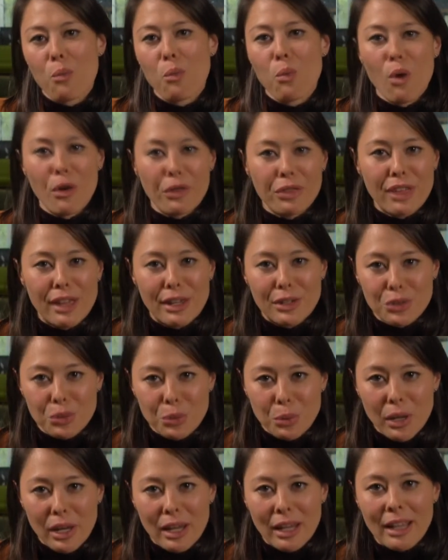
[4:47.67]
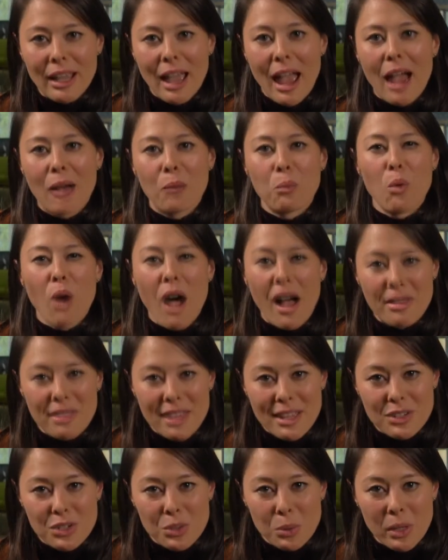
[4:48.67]
what they're doing and why
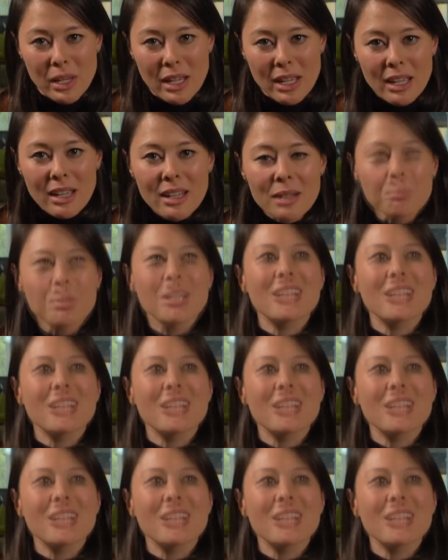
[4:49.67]
they're doing it,